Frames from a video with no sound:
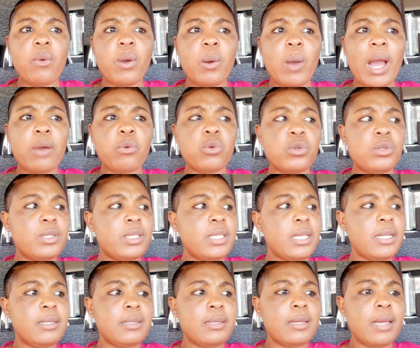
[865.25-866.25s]
I could
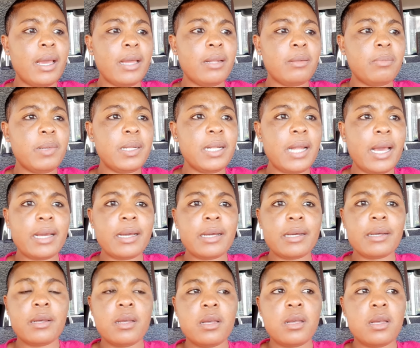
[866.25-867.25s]
sit here and be
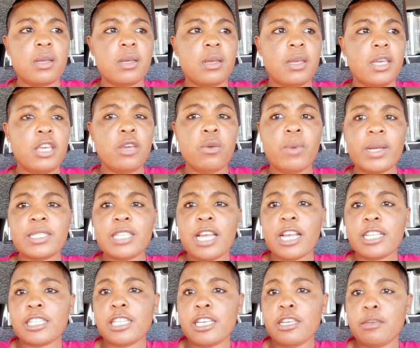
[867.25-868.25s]
like, he was
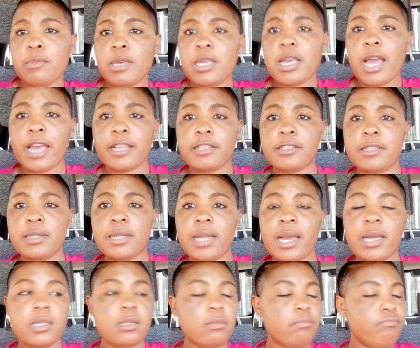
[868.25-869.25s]
asking me, I
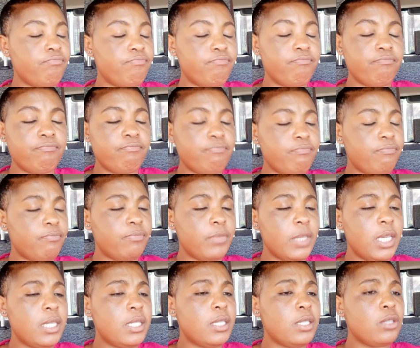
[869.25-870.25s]
denied.
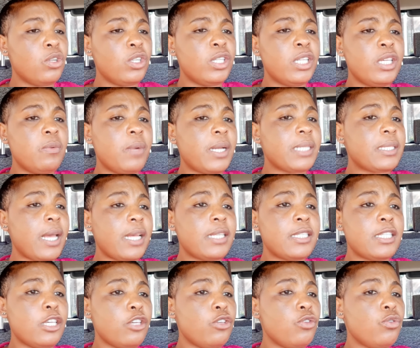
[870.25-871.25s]
It's not he was
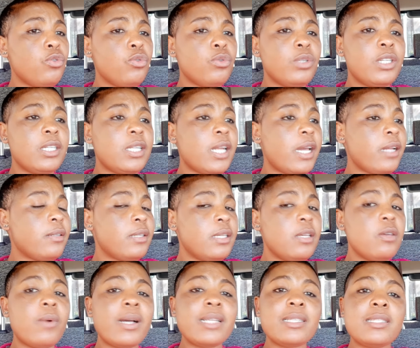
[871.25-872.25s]
asking you, you denied.
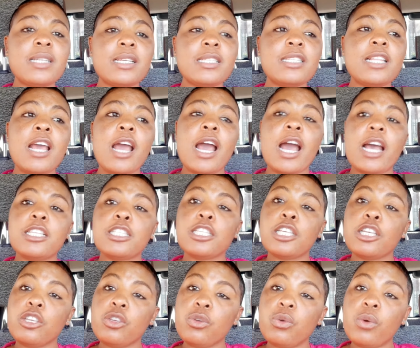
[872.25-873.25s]
He was just
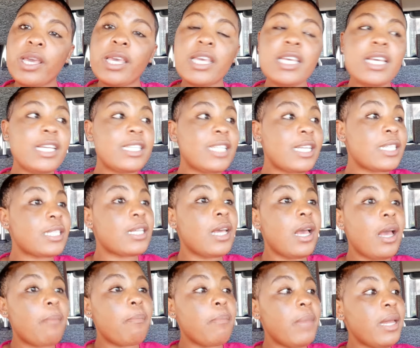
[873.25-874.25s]
asking you.
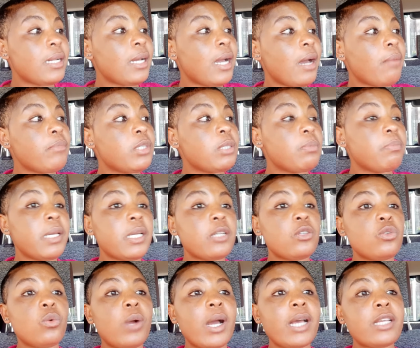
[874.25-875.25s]
Men comes
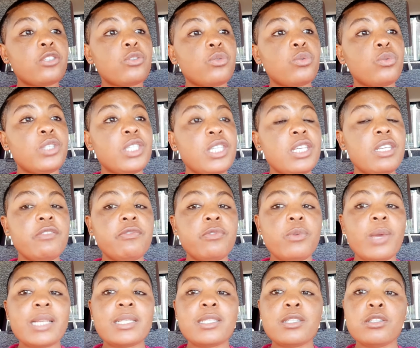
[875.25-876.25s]
back to us to see if
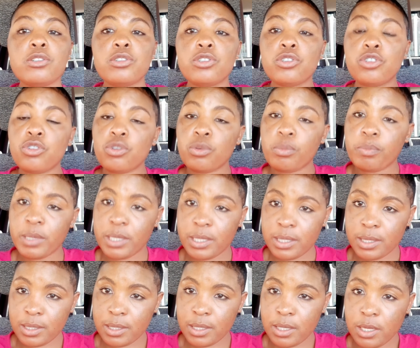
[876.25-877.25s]
we are still
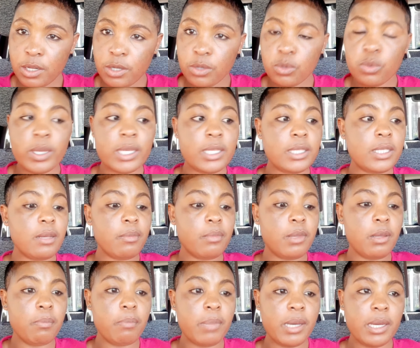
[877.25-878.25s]
stupid, to accept
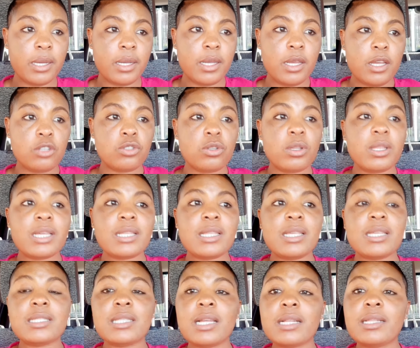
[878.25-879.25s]
them back, so that
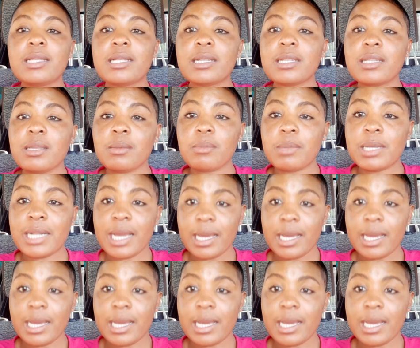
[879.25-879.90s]
they start treating